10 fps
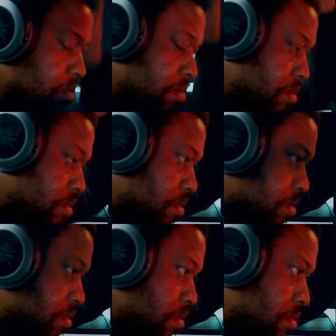
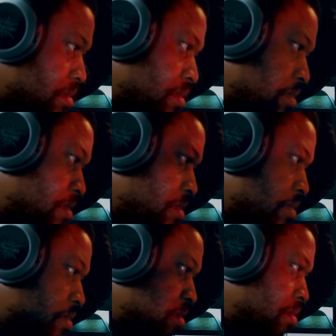fit-wise, they
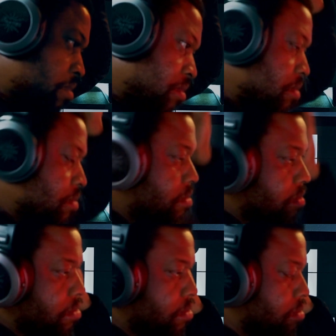clamp
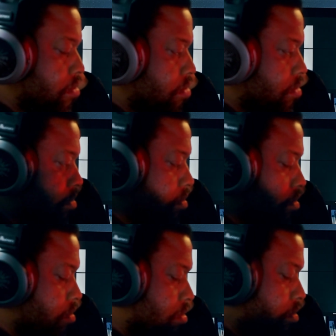lightly. I
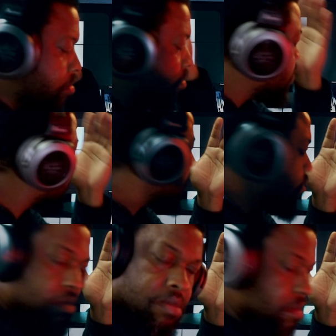wouldn't call them
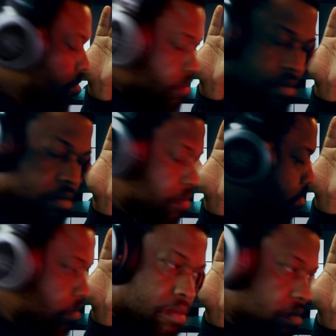tight, but they
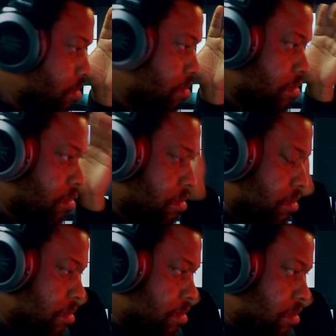sit
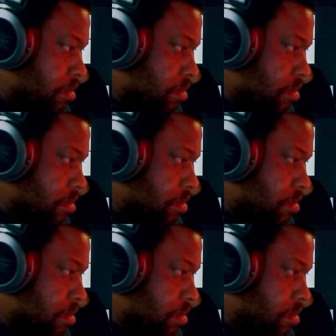securely.